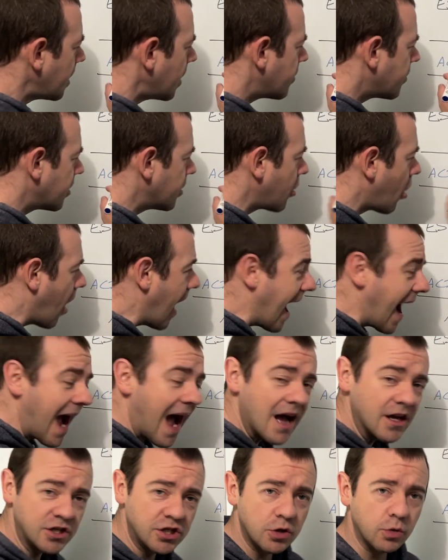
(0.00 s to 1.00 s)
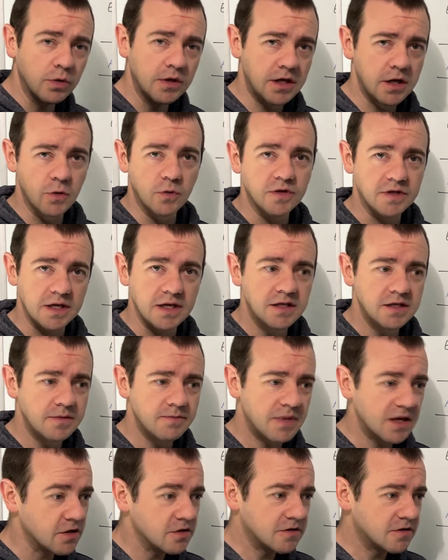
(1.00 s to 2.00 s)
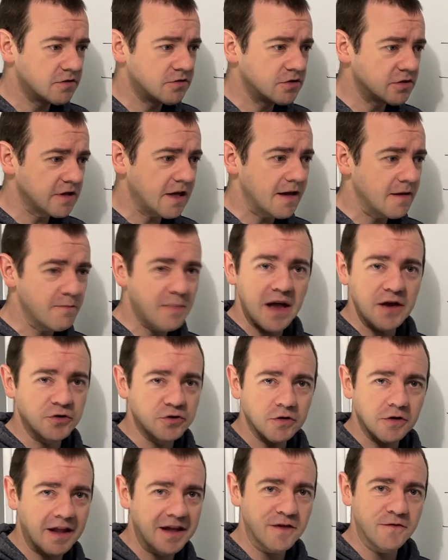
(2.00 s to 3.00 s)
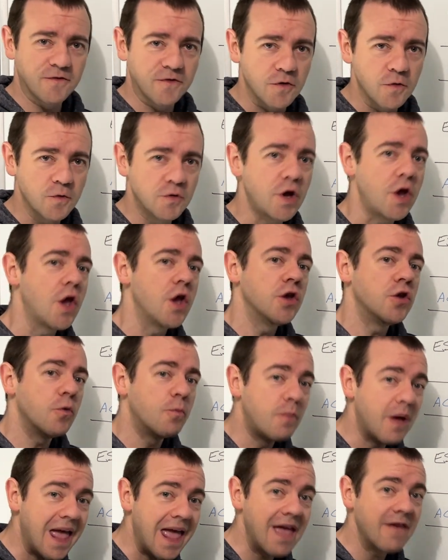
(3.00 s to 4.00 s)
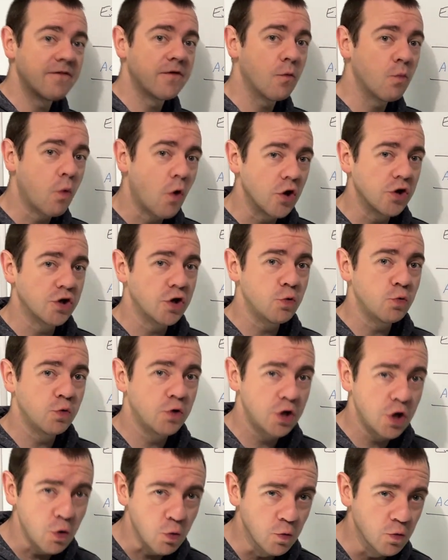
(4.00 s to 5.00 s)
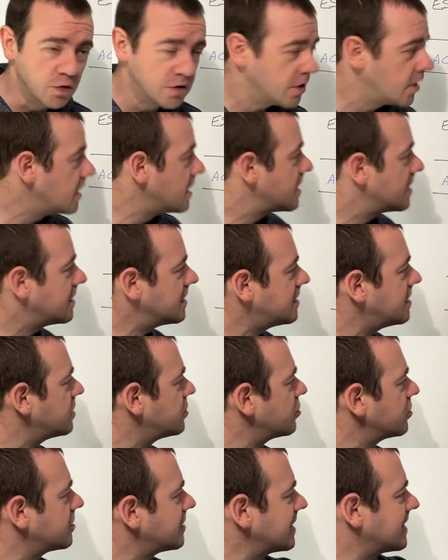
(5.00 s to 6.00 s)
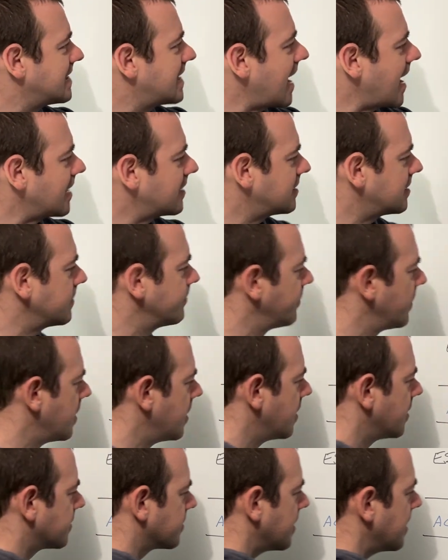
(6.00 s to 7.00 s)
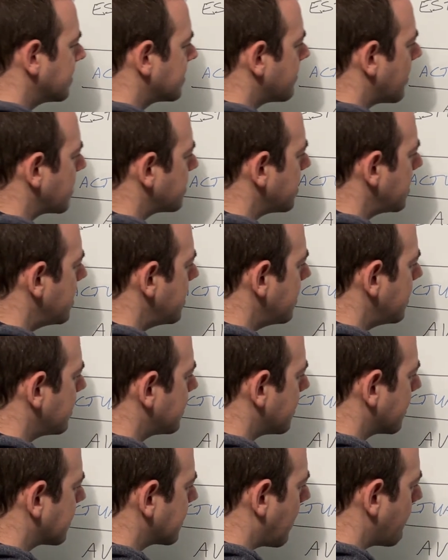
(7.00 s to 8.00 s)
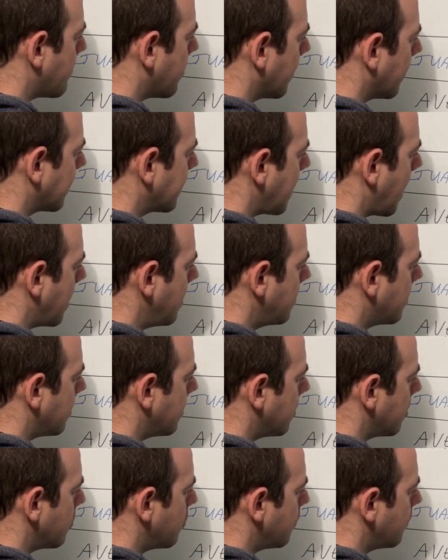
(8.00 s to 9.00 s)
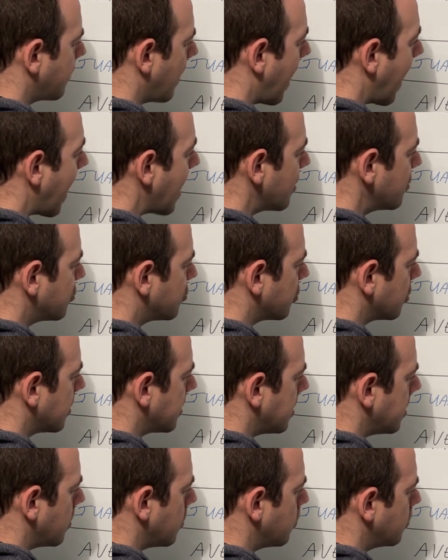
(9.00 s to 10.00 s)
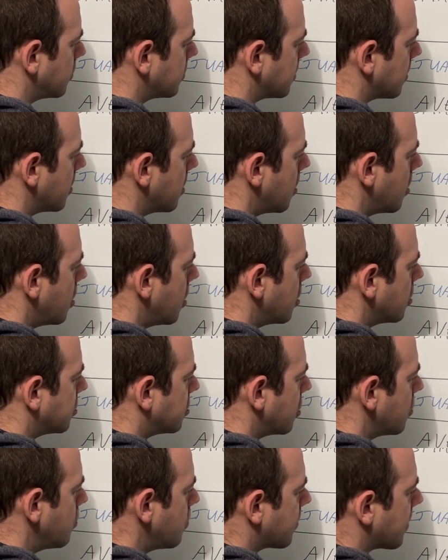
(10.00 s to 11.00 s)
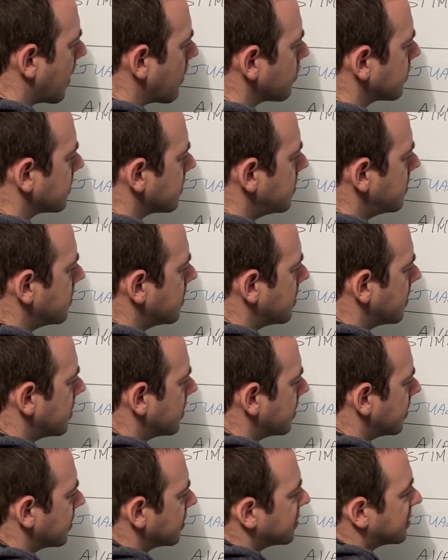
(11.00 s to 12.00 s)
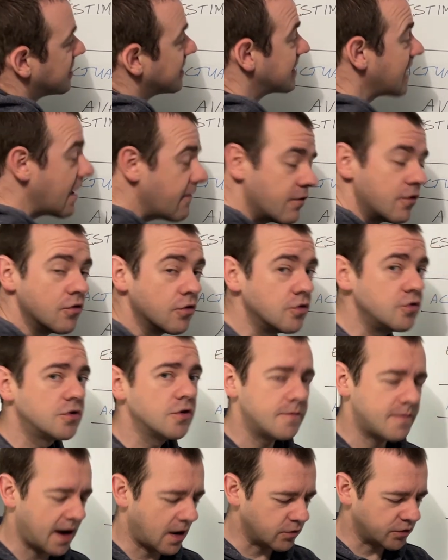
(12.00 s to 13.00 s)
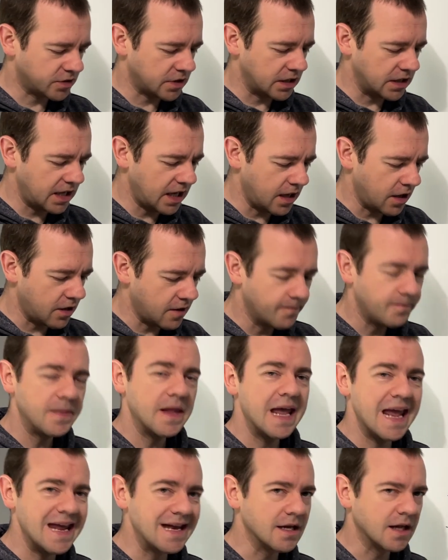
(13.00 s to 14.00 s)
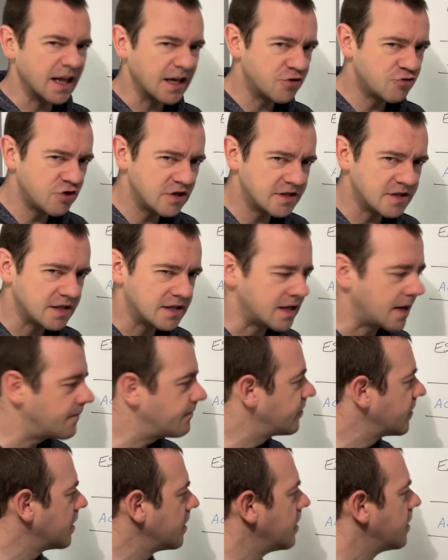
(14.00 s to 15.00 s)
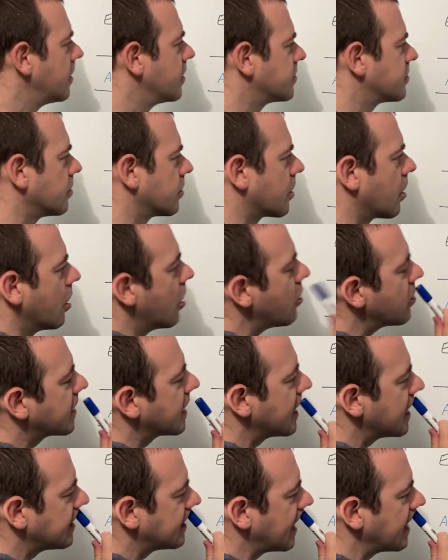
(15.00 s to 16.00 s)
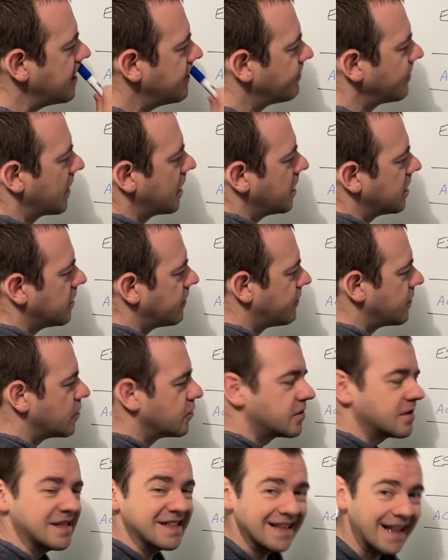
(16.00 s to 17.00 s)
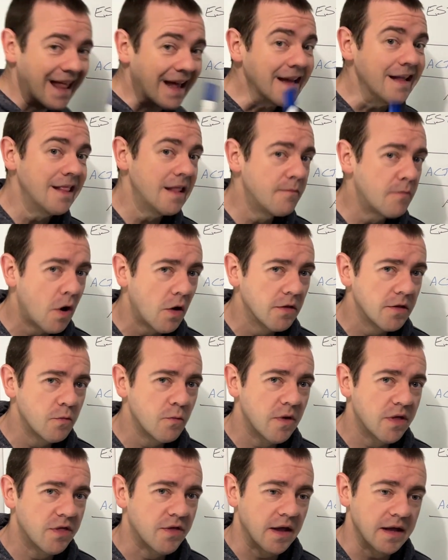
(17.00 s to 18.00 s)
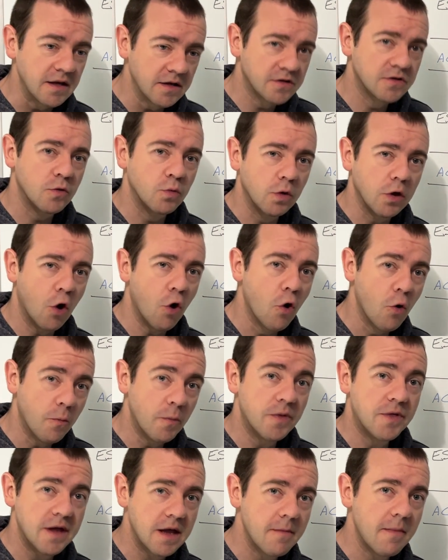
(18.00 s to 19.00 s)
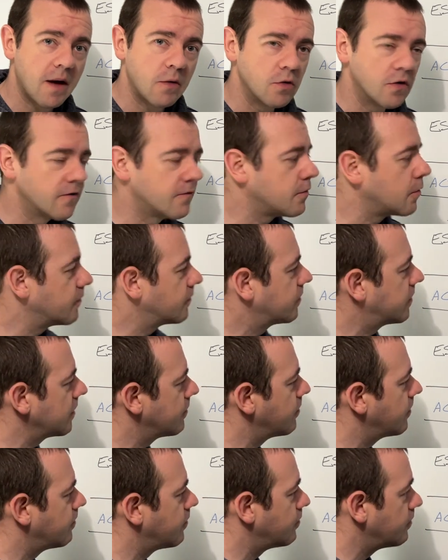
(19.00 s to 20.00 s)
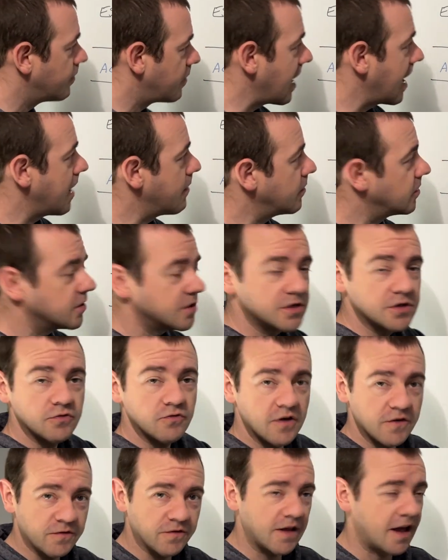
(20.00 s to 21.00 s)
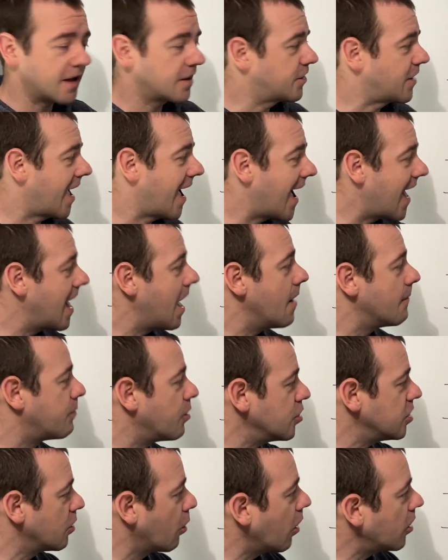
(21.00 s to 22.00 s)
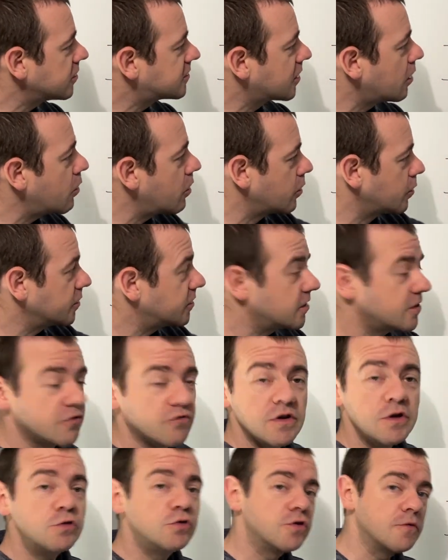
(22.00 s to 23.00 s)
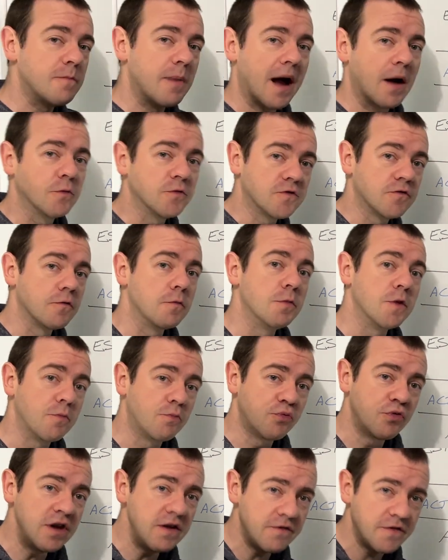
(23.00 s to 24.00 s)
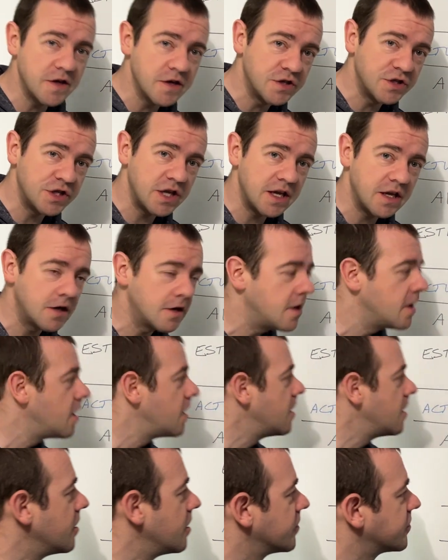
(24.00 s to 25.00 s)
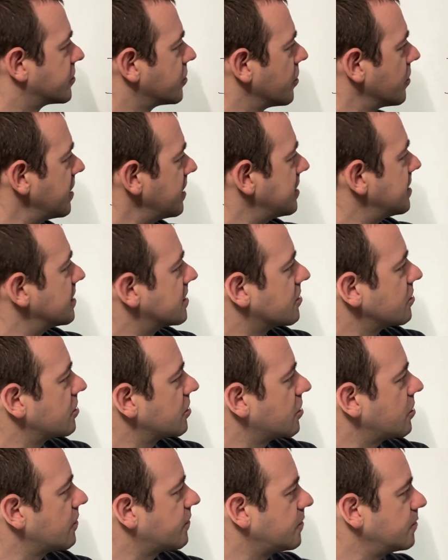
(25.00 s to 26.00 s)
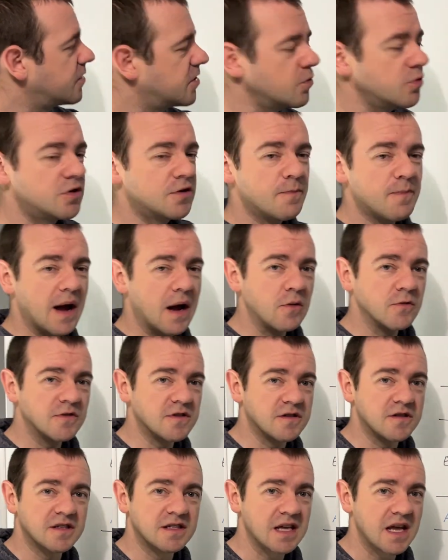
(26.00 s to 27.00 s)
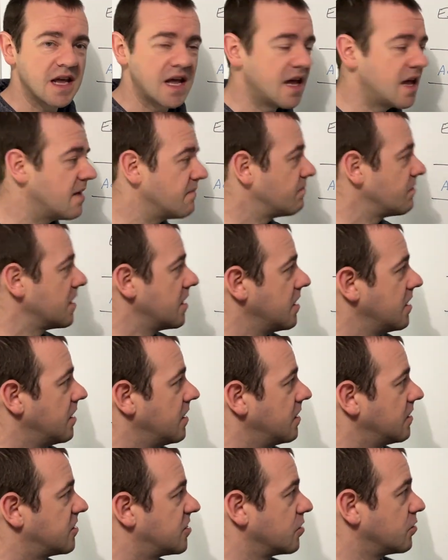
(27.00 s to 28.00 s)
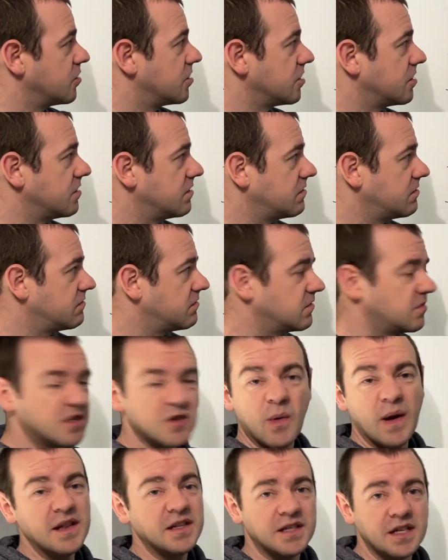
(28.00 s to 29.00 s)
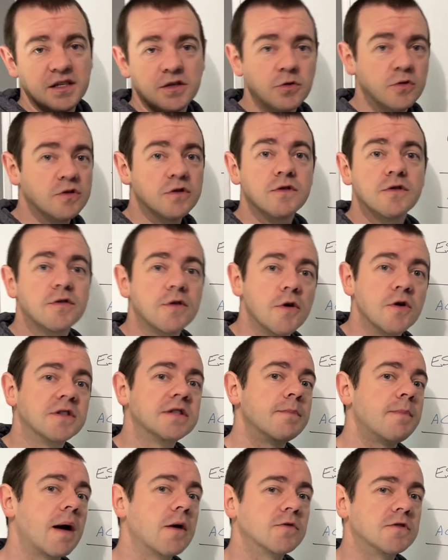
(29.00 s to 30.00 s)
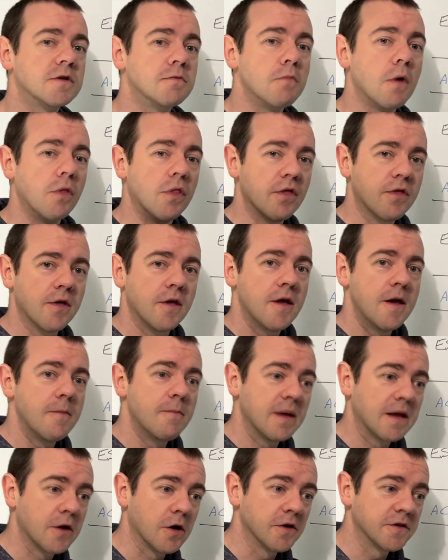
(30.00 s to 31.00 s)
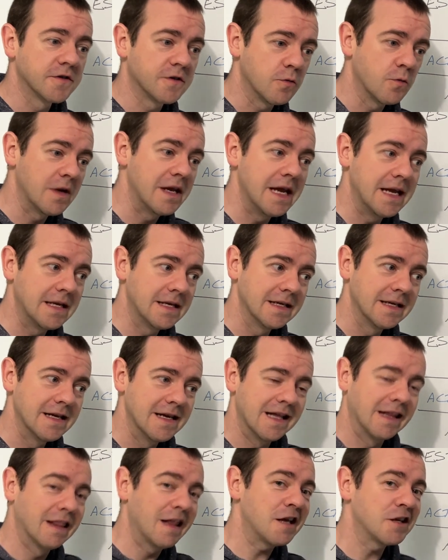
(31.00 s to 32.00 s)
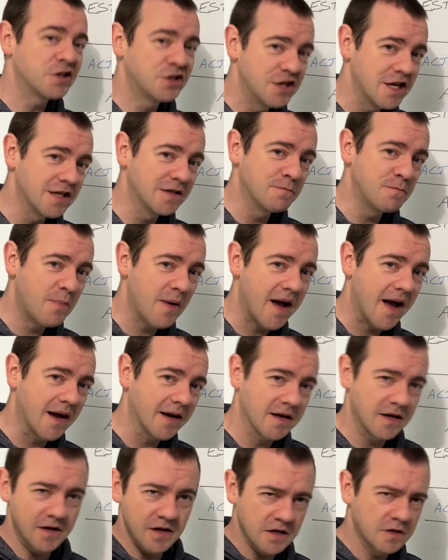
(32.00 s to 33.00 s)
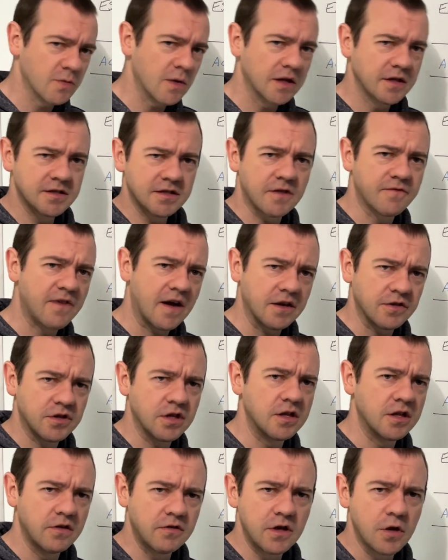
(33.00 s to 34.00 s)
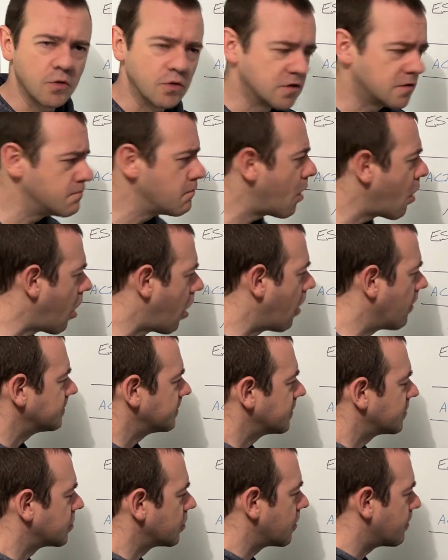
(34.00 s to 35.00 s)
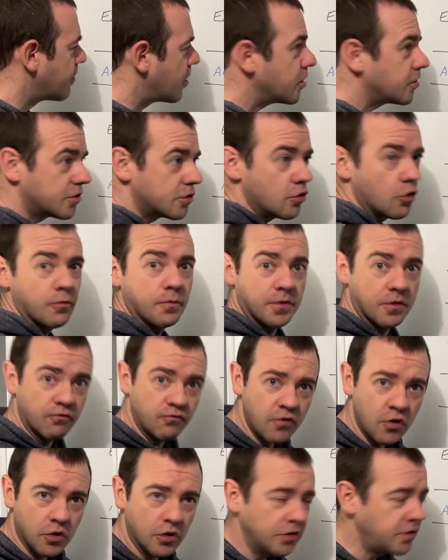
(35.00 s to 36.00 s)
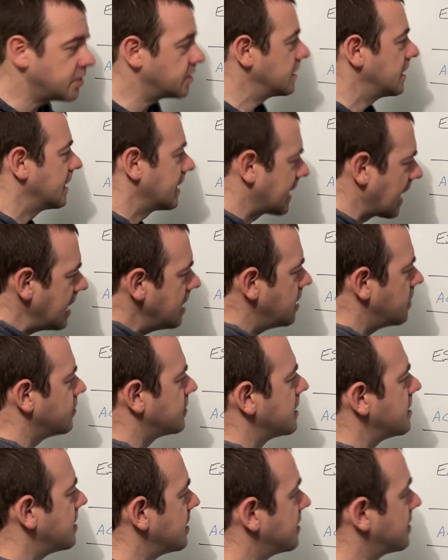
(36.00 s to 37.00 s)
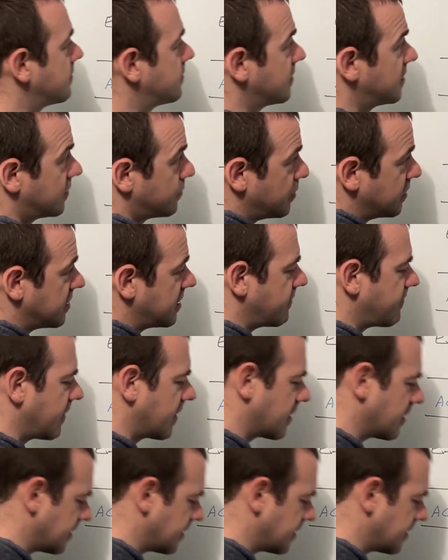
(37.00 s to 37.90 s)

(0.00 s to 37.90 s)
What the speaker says: that your actual usage, because just like petrol, like food, you pay for what you use. This is just a guess. So let's imagine in this example again that you've actually used £2,700 a year in electricity. So we'll go, okay then, you've used slightly more than we think, so we'll up the amount of monthly payments to reflect that. But you also owe us £300 from the previous year, so this is going to go from £200 to say £220, £230 a month, because we need last year's back as well as the fact that you used more. So the person up the road, again using this specific